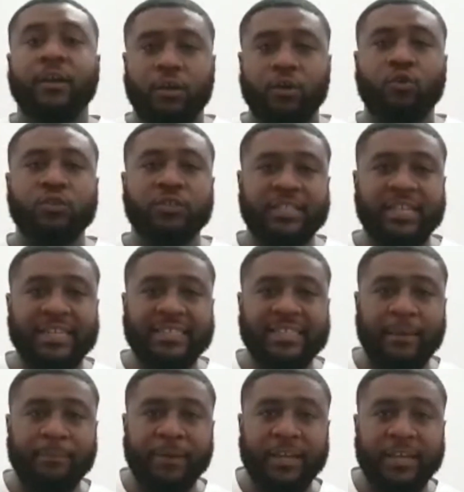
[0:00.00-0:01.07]
concede a
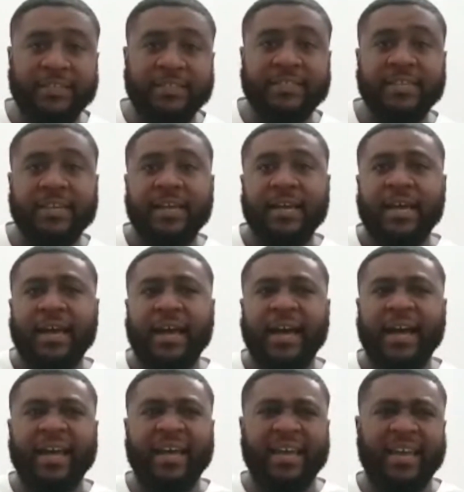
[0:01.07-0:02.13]
set piece,
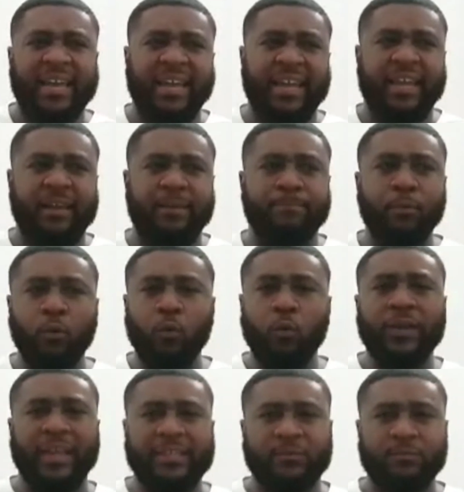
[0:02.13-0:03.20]
the ball
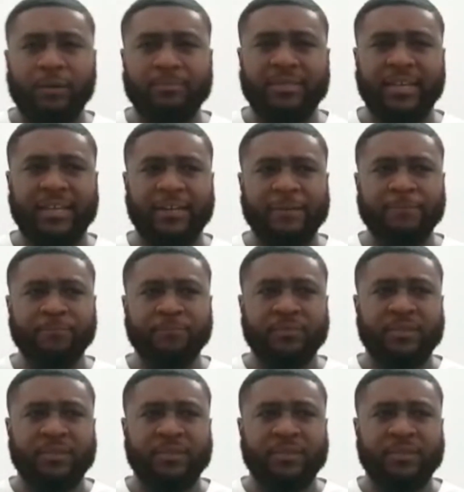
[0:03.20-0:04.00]
gets whipped in,